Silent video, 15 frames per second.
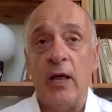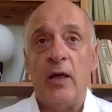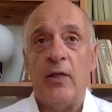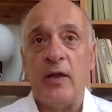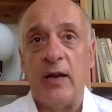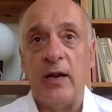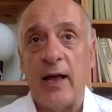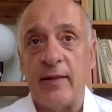
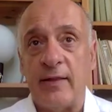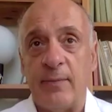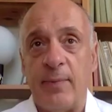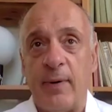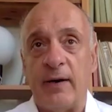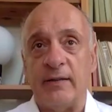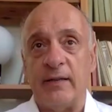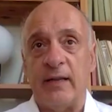the Nazi
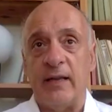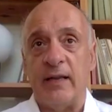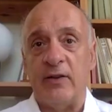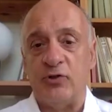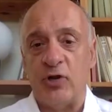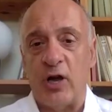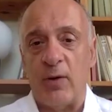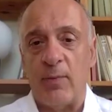Party
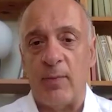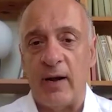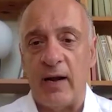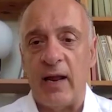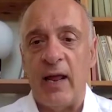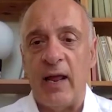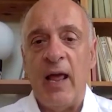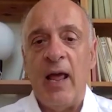in Germany.